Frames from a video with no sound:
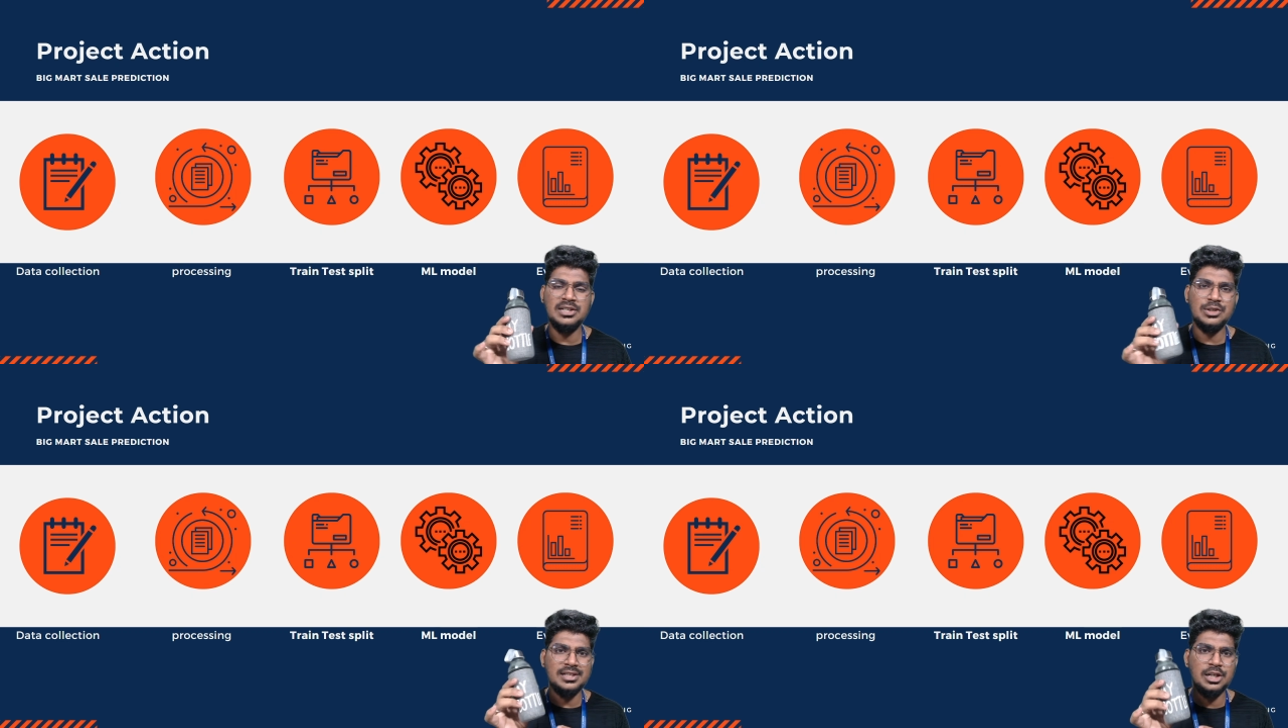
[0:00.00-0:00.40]

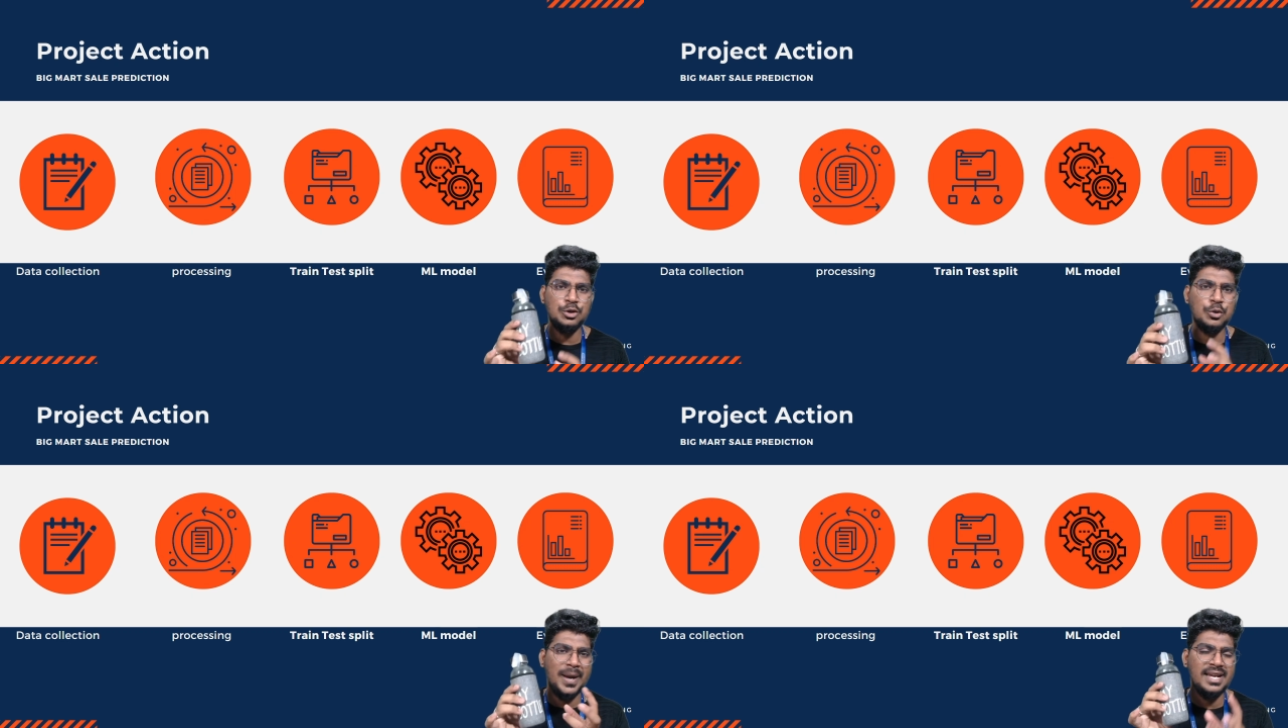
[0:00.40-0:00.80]

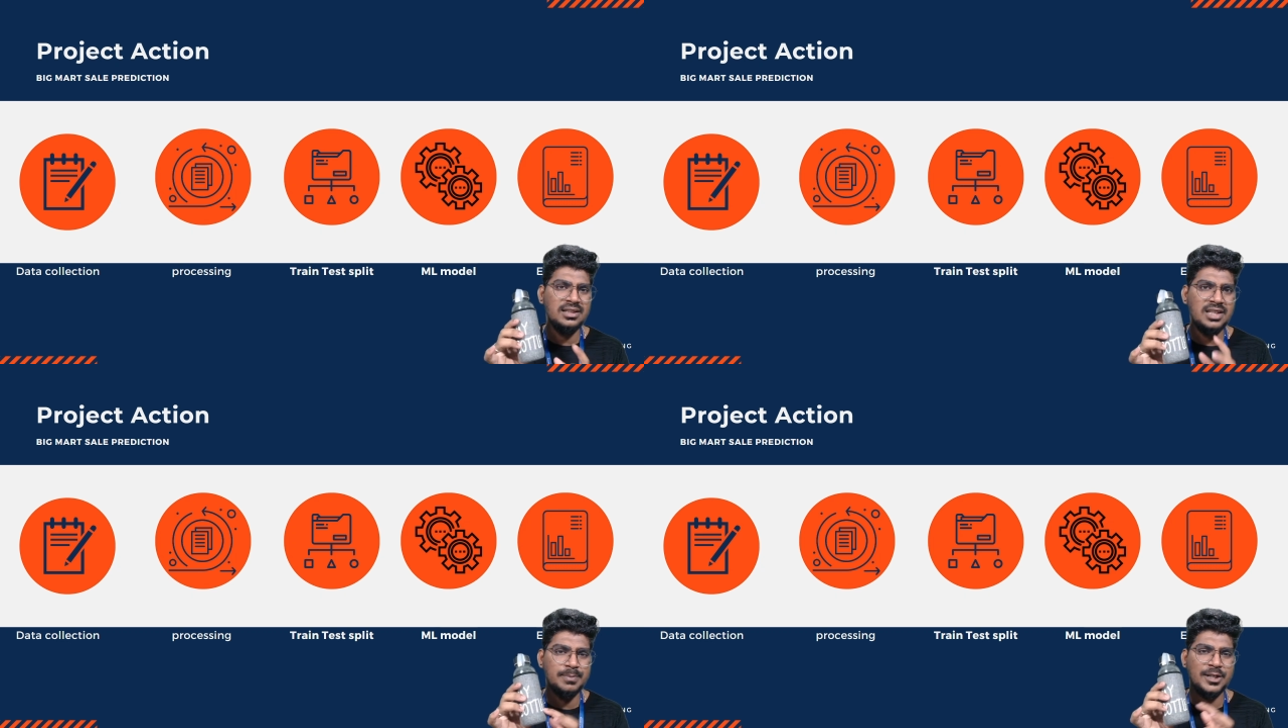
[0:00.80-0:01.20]
interested to
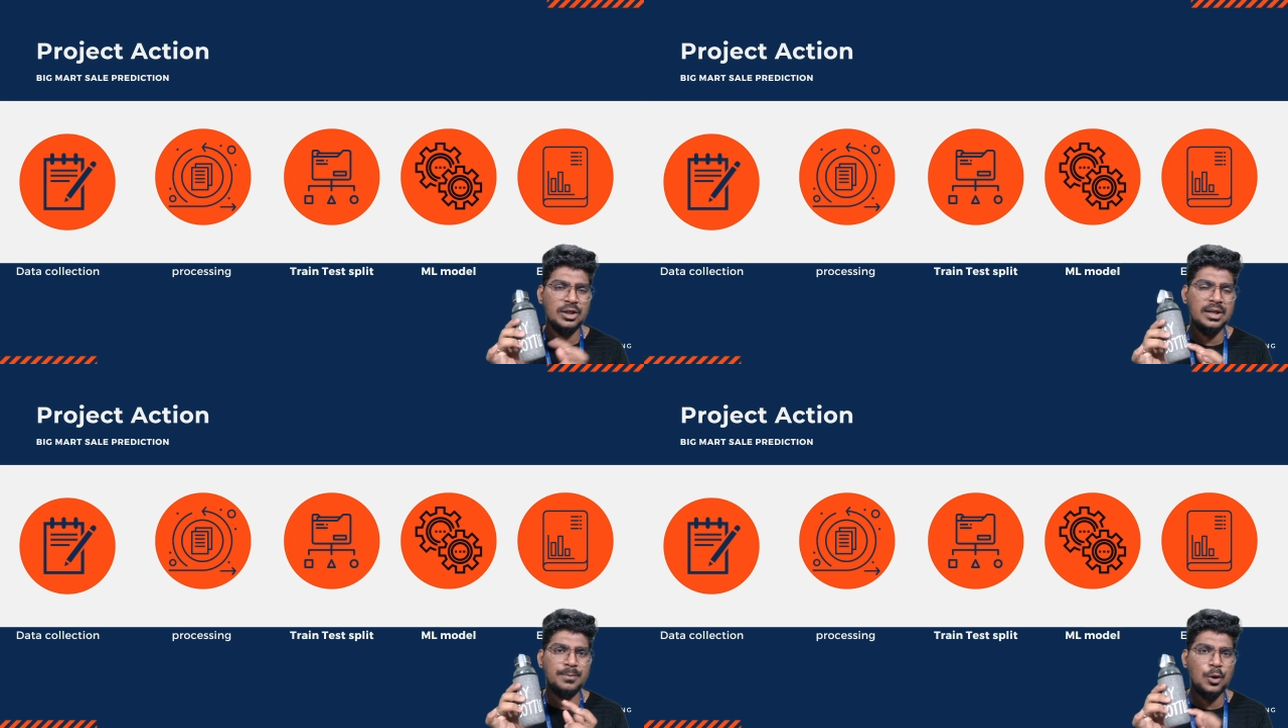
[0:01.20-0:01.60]
buying this
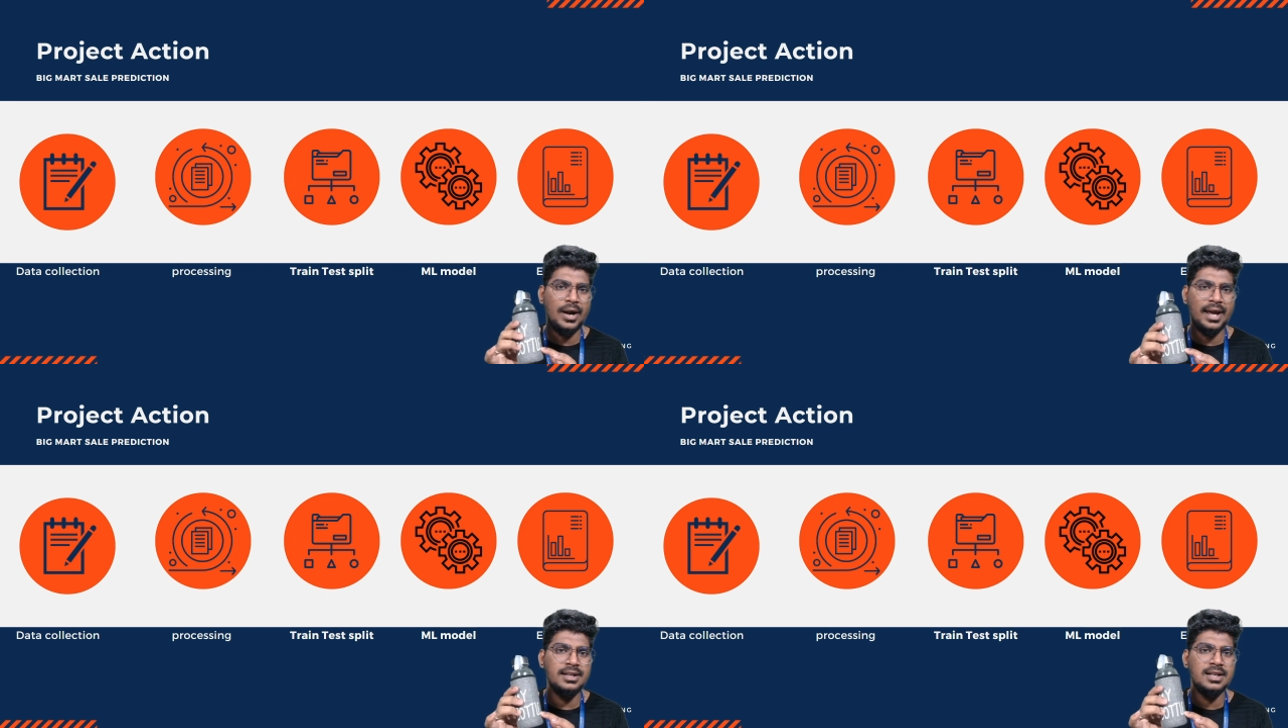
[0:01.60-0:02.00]
particular
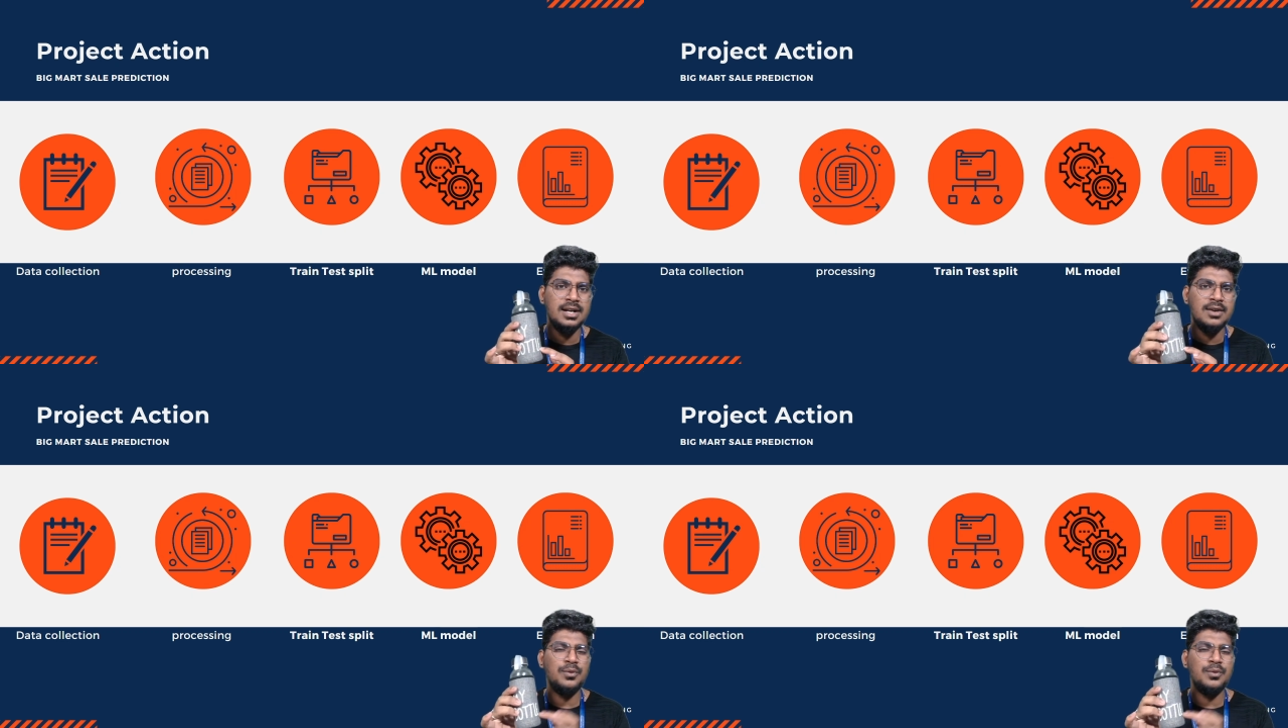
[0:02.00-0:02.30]
product